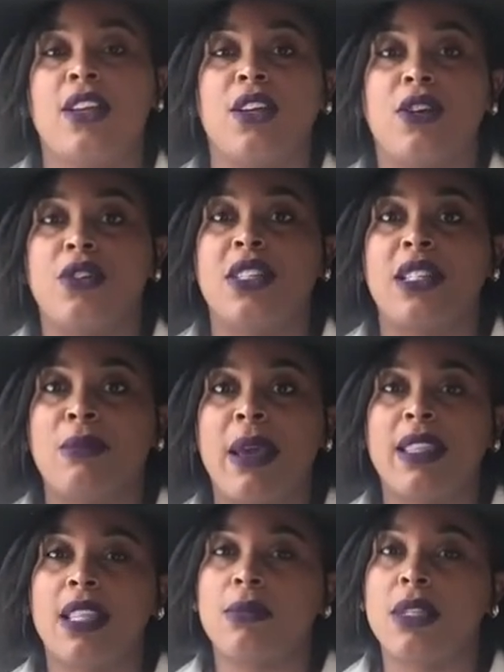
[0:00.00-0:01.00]
You know, just to
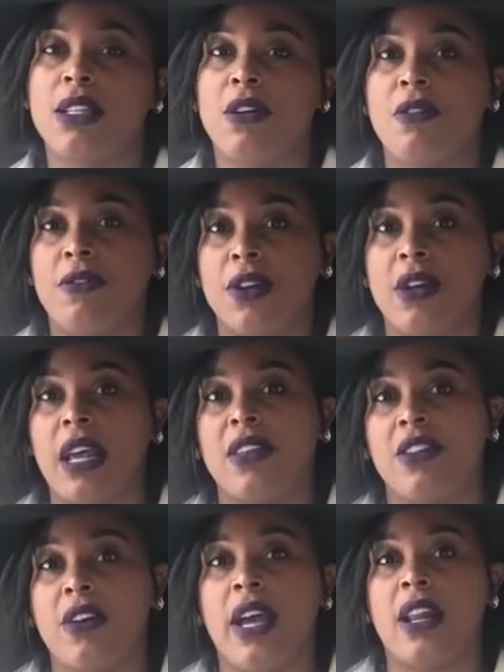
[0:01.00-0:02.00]
make them still feel
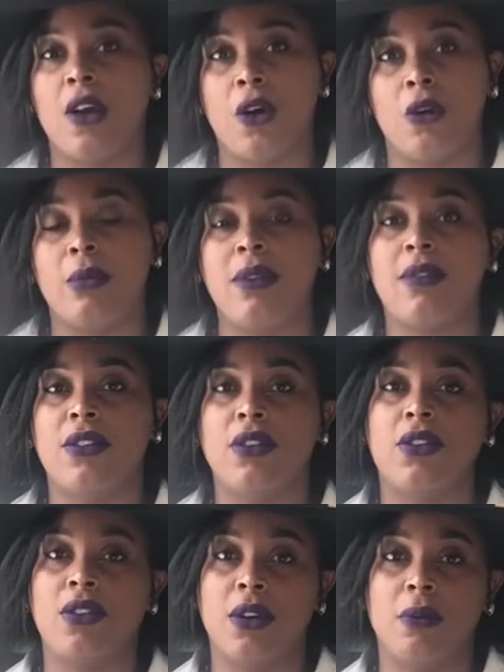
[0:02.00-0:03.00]
like they're at home even
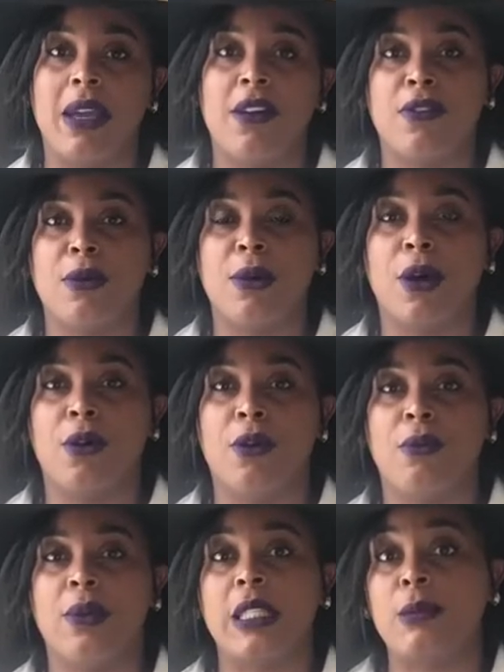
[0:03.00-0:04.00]
though they're away from
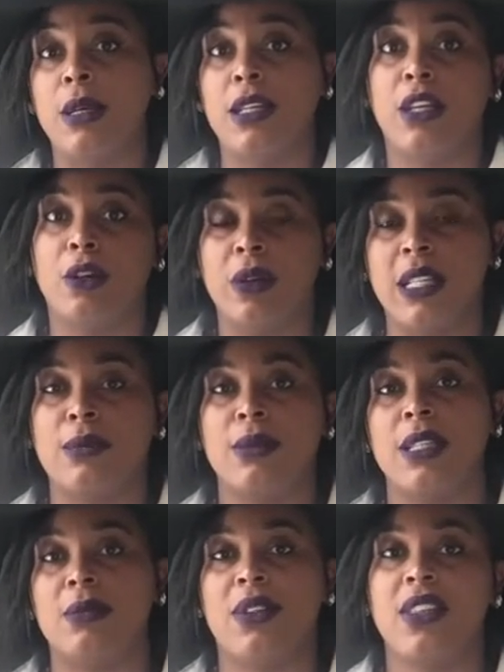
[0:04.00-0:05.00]
home spending
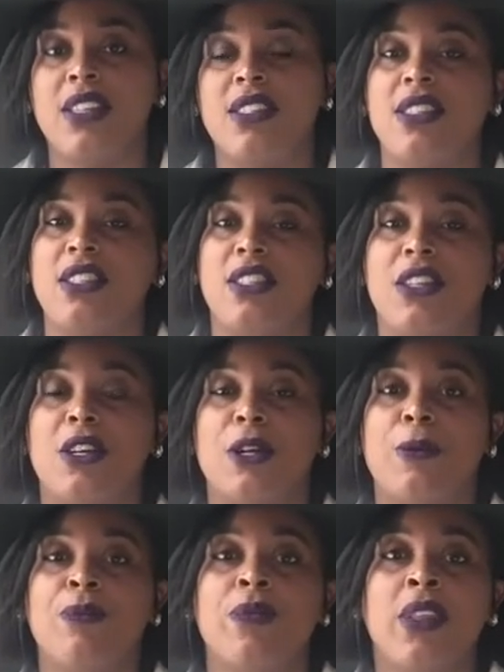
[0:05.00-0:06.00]
Christmas with us this year.